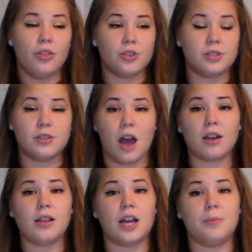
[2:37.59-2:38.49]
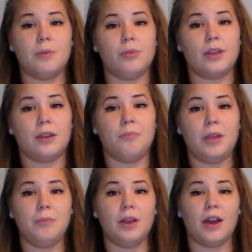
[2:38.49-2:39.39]
there's not a lot of people that can
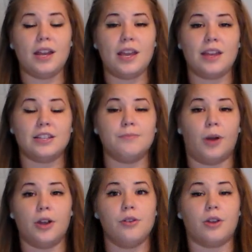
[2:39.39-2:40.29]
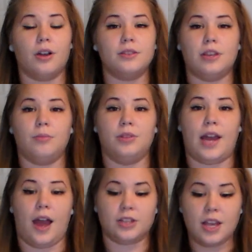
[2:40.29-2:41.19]
beat me on it, and it's Mario Kart Double
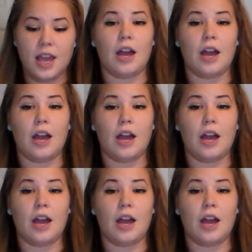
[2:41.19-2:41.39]
Dash.